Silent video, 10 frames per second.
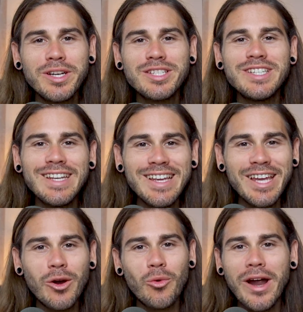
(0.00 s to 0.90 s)
We just need to
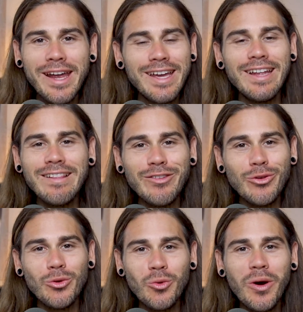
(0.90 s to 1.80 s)
get right
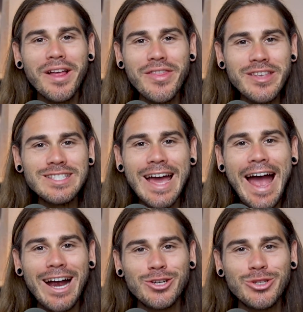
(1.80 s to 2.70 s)
into what this
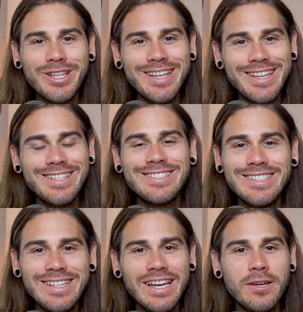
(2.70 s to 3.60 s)
actually is
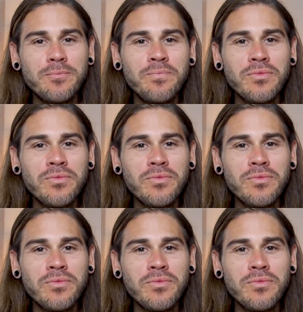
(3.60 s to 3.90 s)
today.